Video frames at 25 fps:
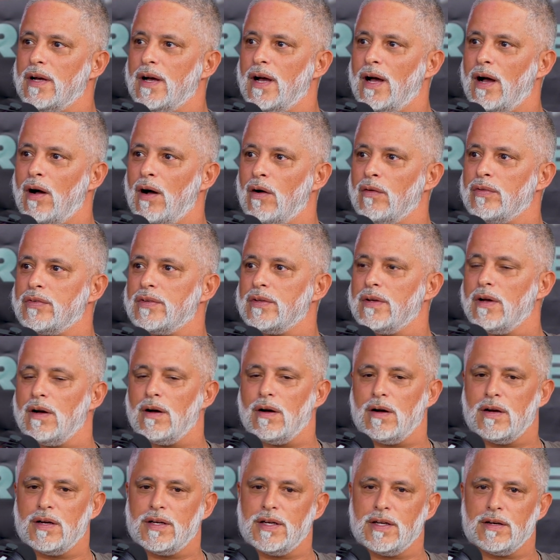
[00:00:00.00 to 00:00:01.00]
health
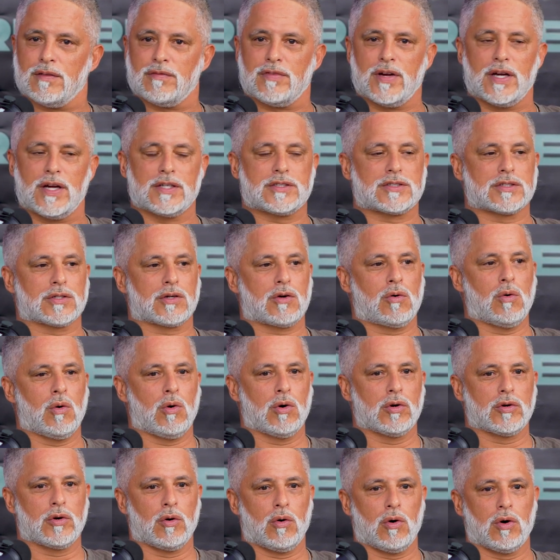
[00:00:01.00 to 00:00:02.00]
innovation
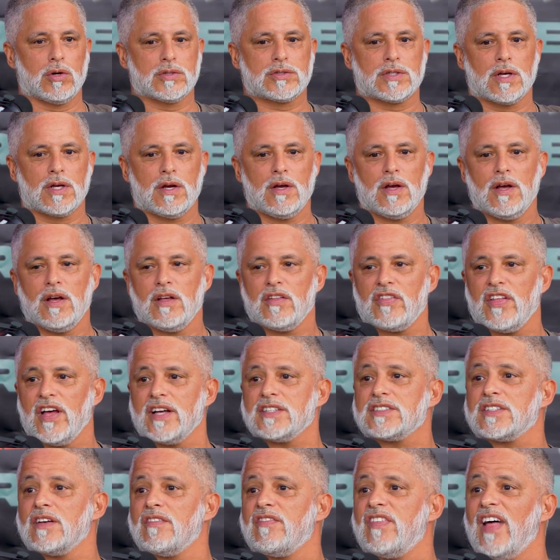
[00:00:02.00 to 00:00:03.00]
corridors,
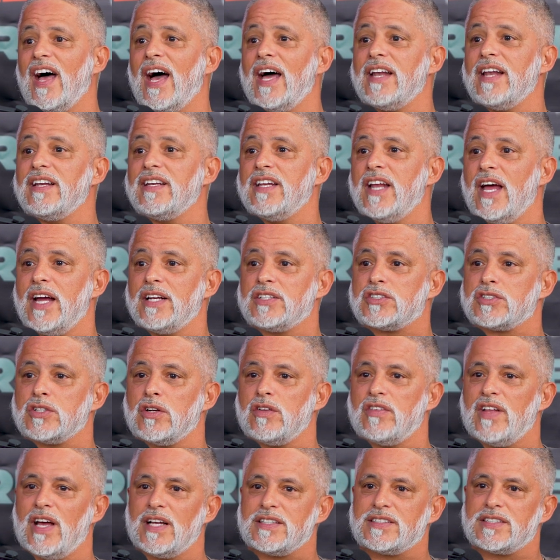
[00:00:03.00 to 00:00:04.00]
things of that nature
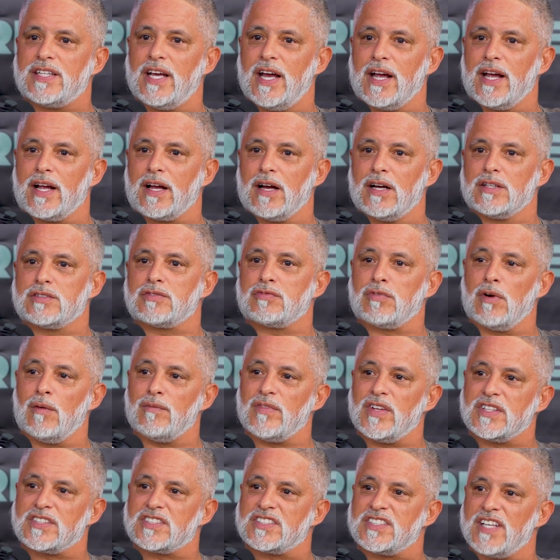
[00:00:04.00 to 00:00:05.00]
that take us from
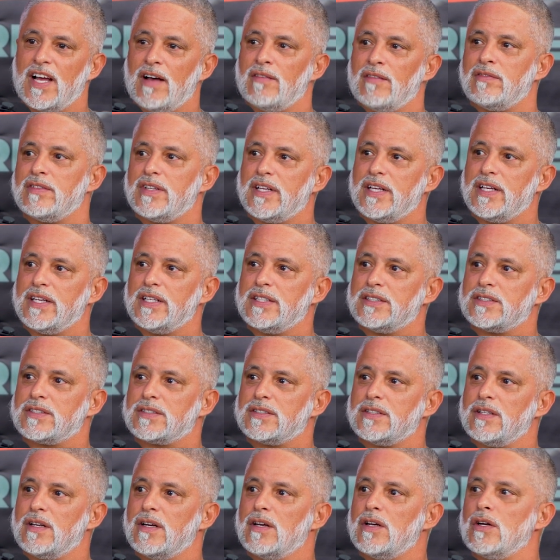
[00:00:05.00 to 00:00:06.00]
the
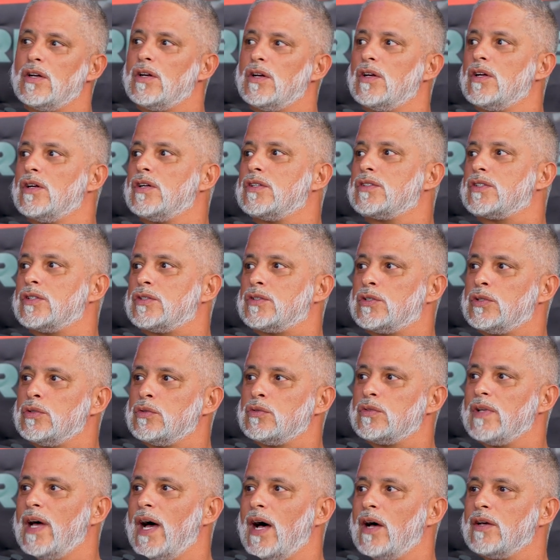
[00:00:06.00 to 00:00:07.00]
70s to
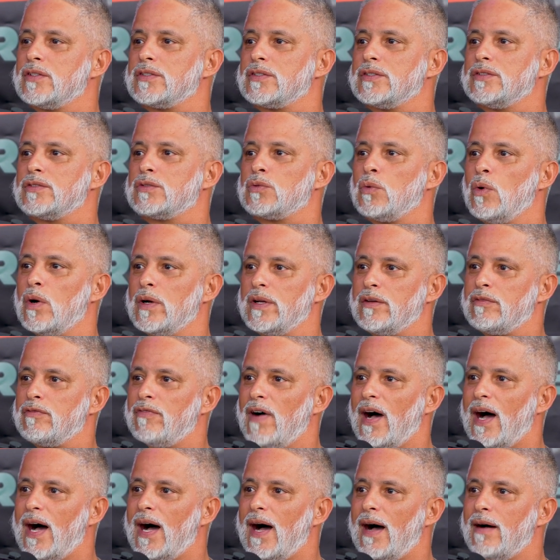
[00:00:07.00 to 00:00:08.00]

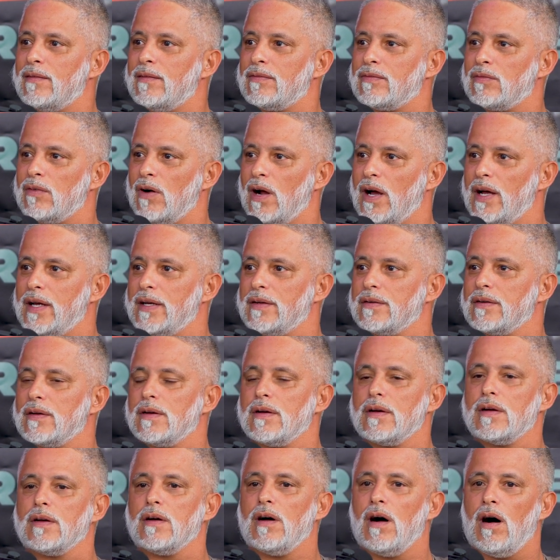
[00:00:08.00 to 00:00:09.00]
2025, right?
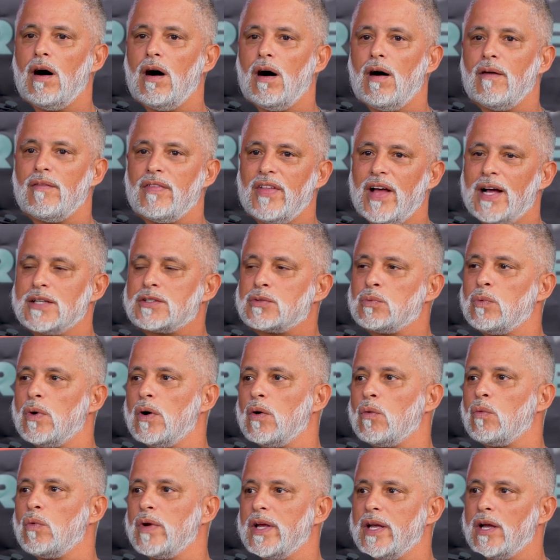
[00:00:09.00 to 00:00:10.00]
That's
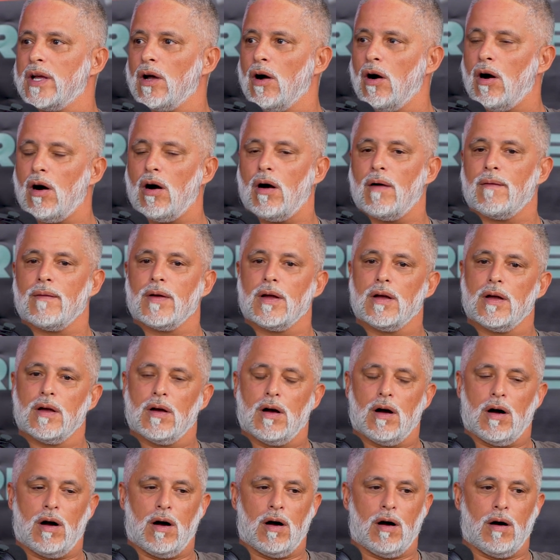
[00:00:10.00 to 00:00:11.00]
where we are.
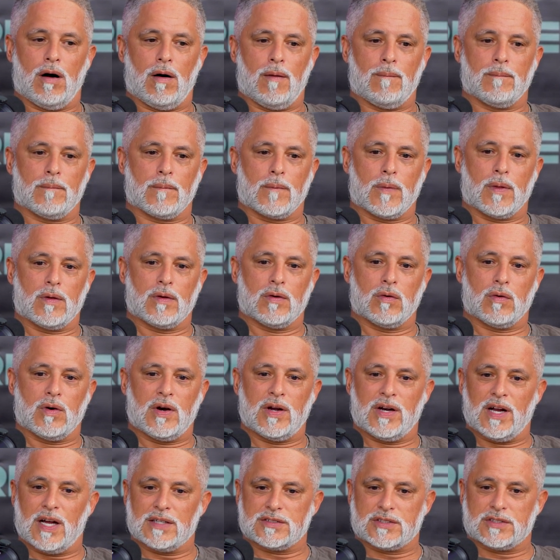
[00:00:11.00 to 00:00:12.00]

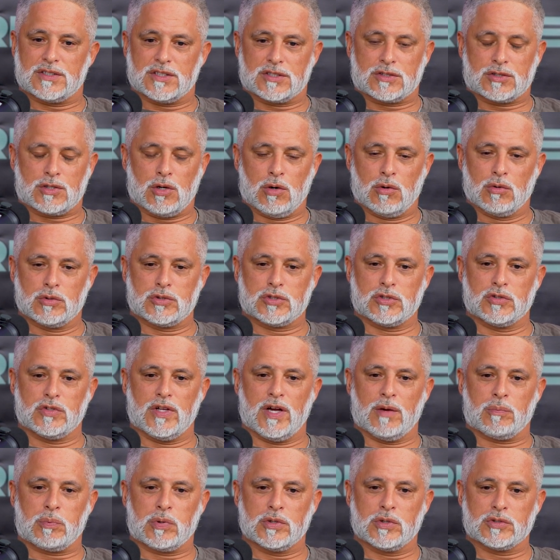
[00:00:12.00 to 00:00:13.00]
And I just told you
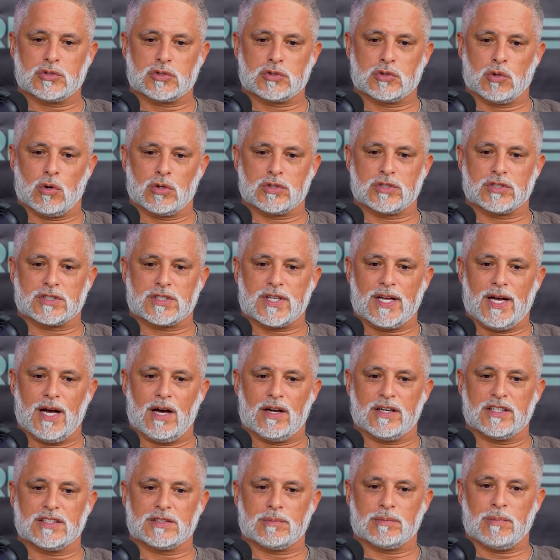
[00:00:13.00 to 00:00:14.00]
that Prince George's
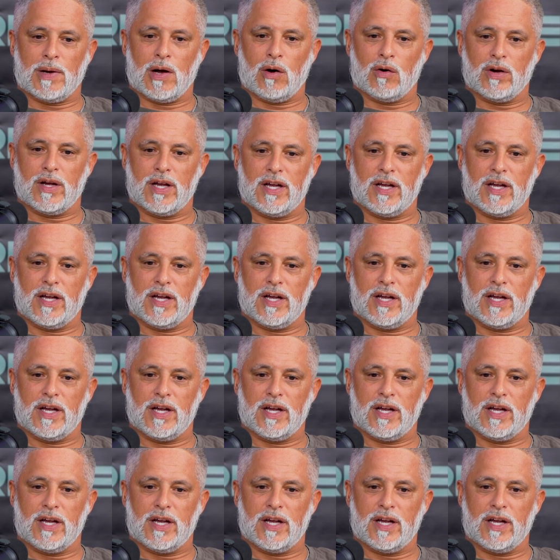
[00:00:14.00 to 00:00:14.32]
County is about